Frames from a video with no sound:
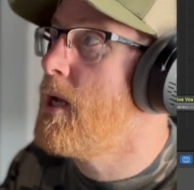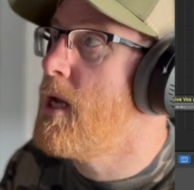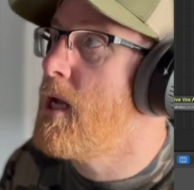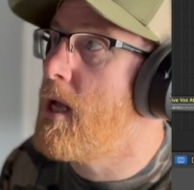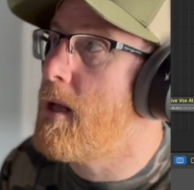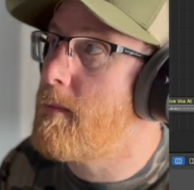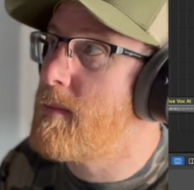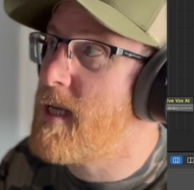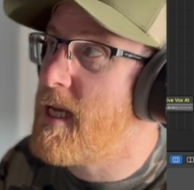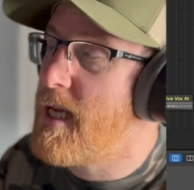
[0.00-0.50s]

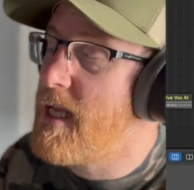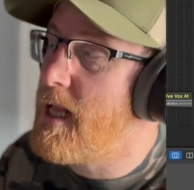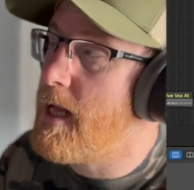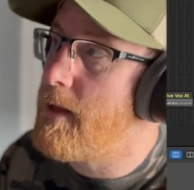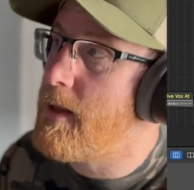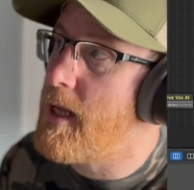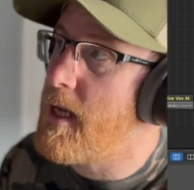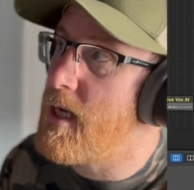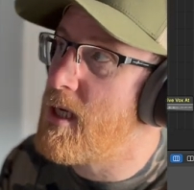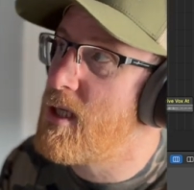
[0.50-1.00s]
I'm taking out
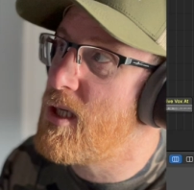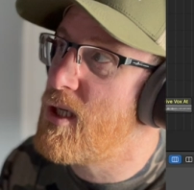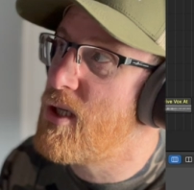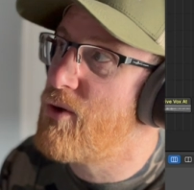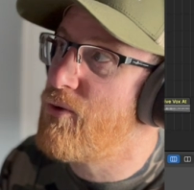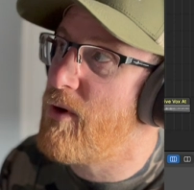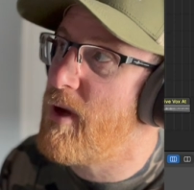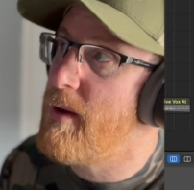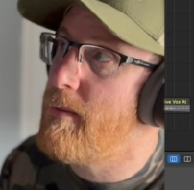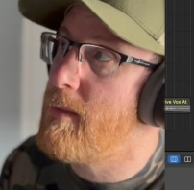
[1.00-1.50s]
the
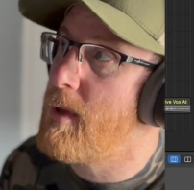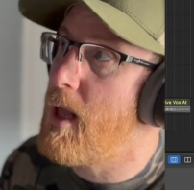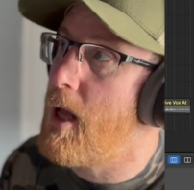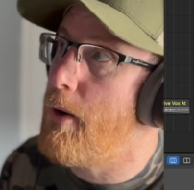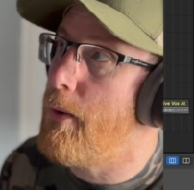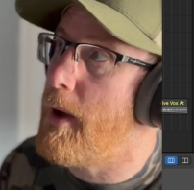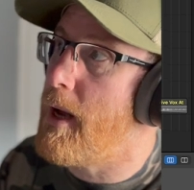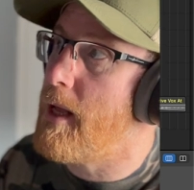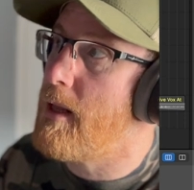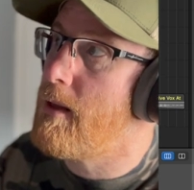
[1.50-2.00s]
extreme
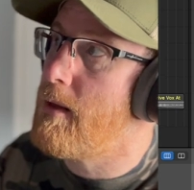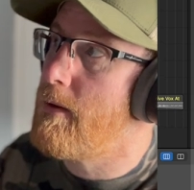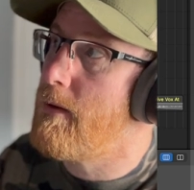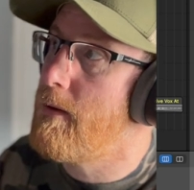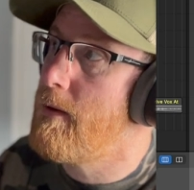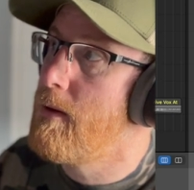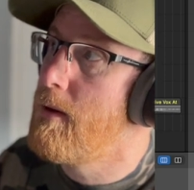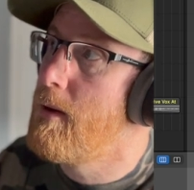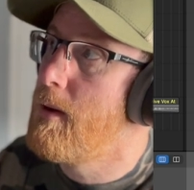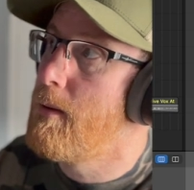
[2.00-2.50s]
low end,
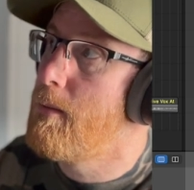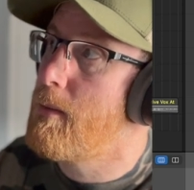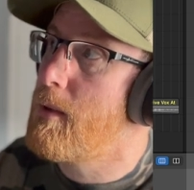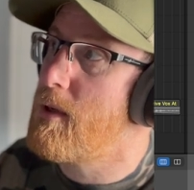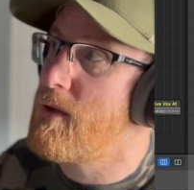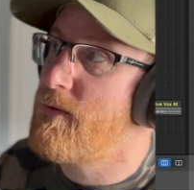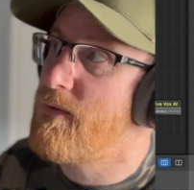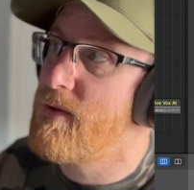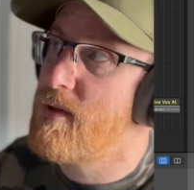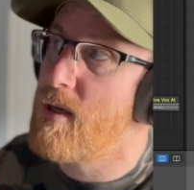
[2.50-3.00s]

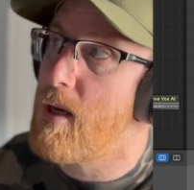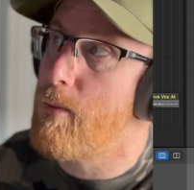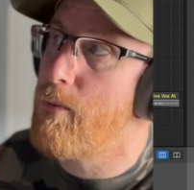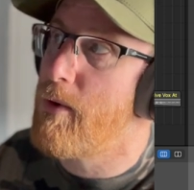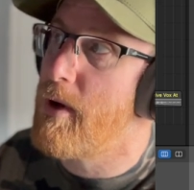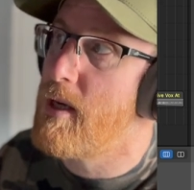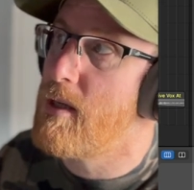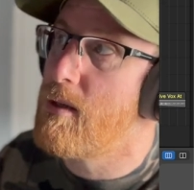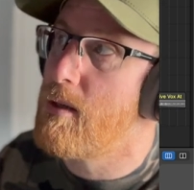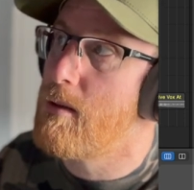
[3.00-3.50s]
because for some
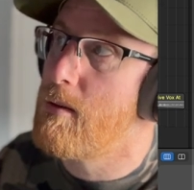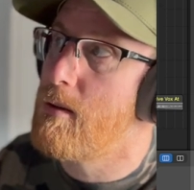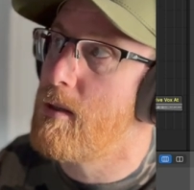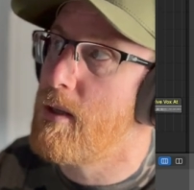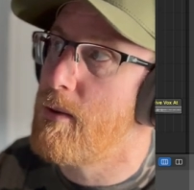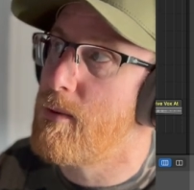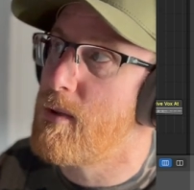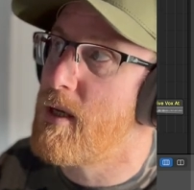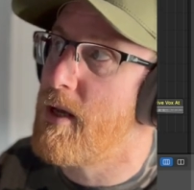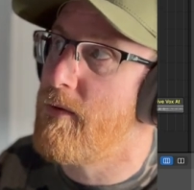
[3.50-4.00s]
reason
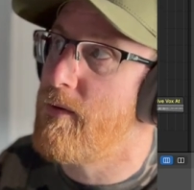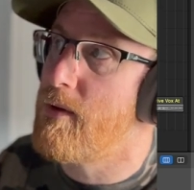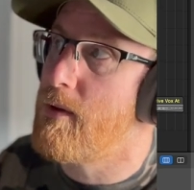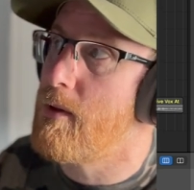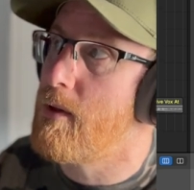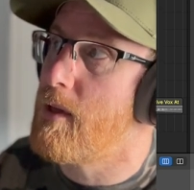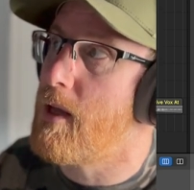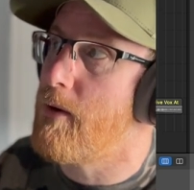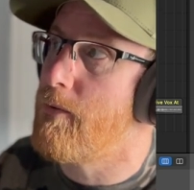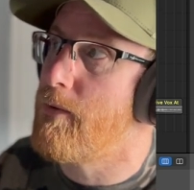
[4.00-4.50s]
it was giving
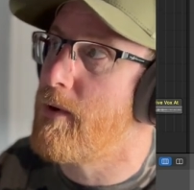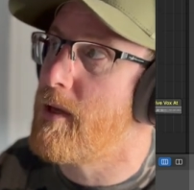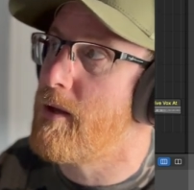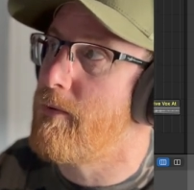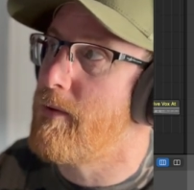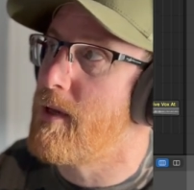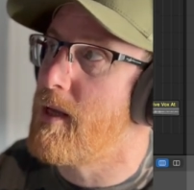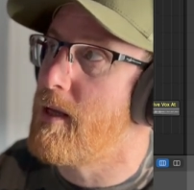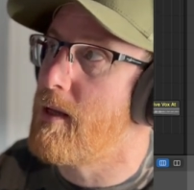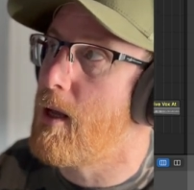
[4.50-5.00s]
that really,
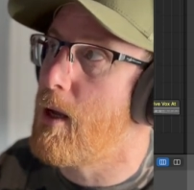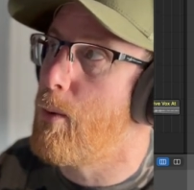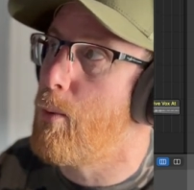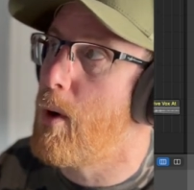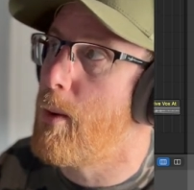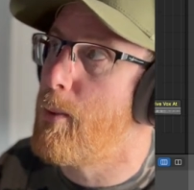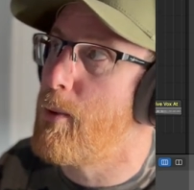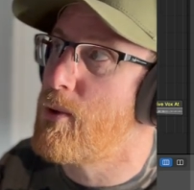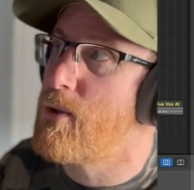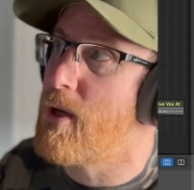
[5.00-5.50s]
really low
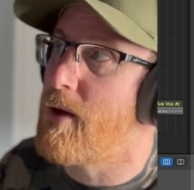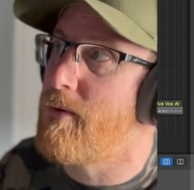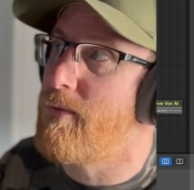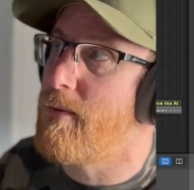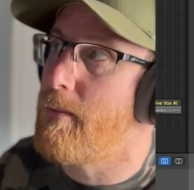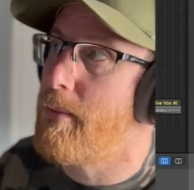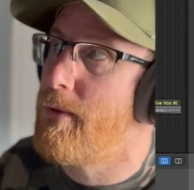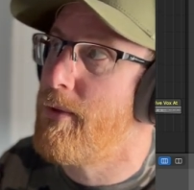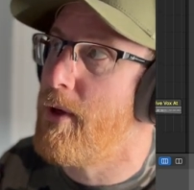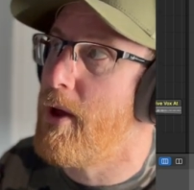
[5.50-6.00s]
wobble. So
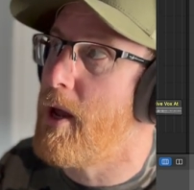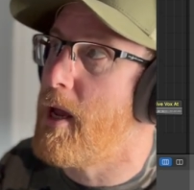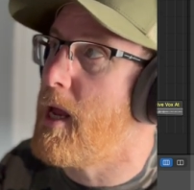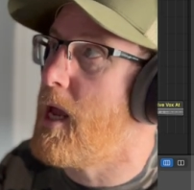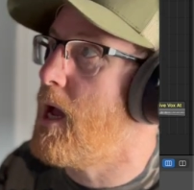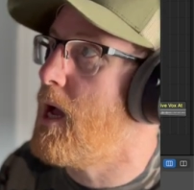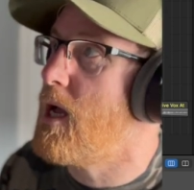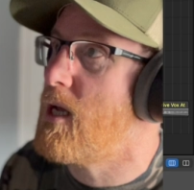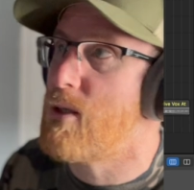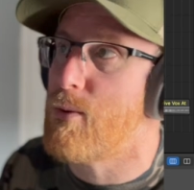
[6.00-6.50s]
from 30
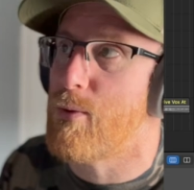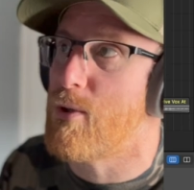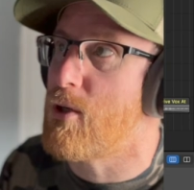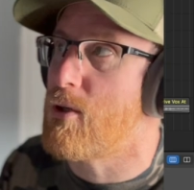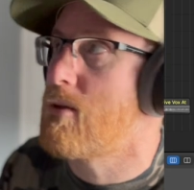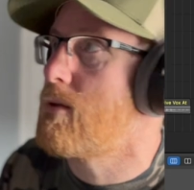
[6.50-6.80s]
Hertz, we're just